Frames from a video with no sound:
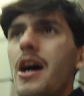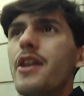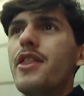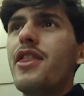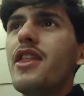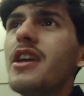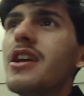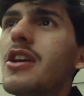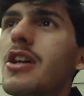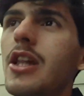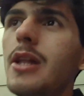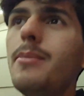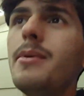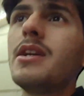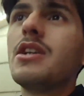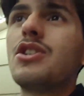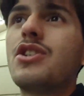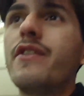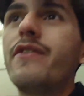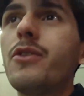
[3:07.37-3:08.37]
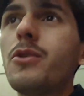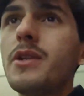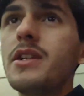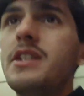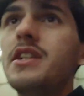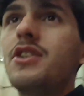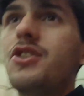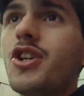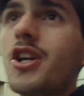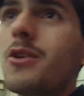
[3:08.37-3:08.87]
think clubbing is a very
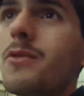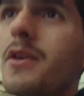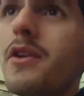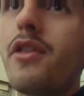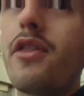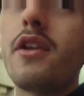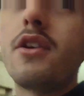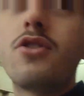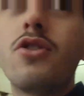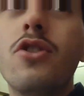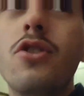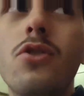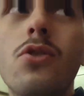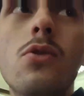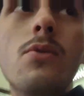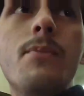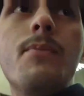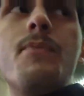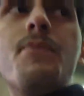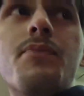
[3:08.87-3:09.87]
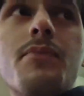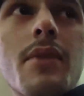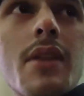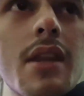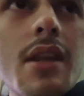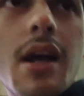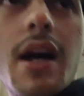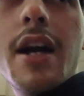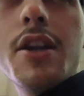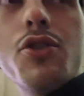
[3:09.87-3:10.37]
degenerate thing to do.
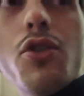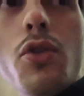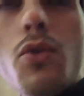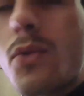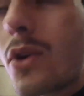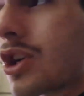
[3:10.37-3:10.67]
I don't